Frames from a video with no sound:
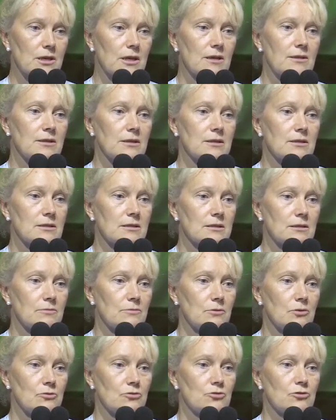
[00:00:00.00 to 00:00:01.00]
and this is the
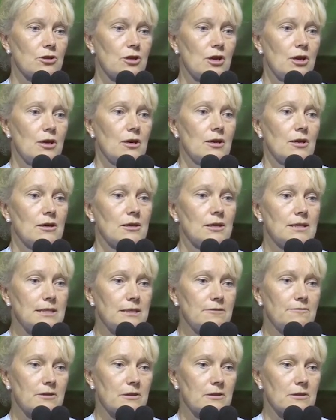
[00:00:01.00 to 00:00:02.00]
most
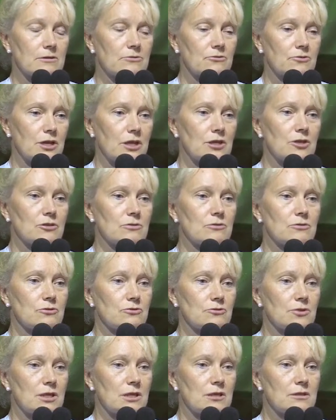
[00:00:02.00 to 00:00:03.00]
difficult region to
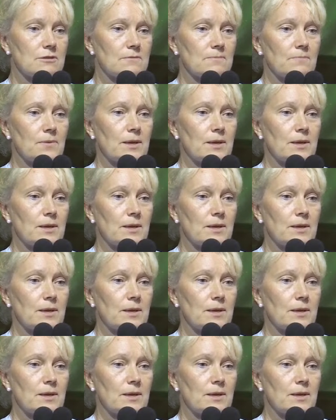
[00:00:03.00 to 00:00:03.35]
treat.